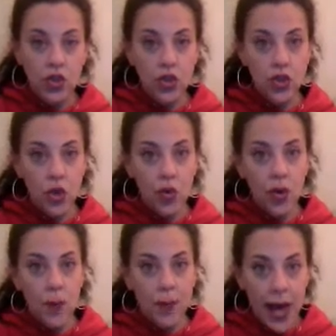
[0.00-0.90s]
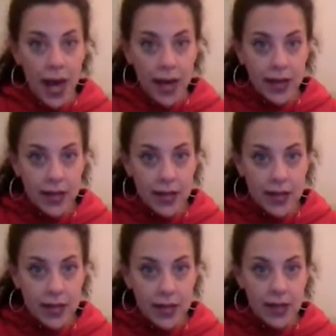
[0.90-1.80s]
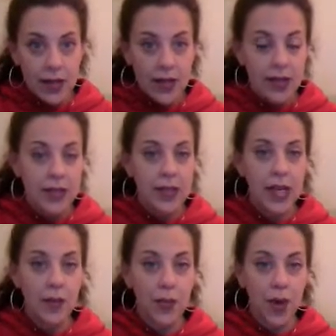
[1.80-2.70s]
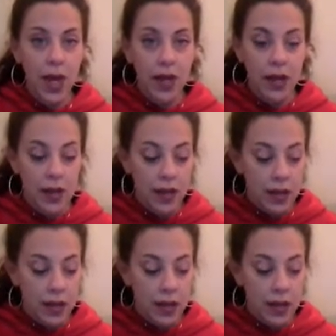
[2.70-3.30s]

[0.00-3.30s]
scrub back, take a break.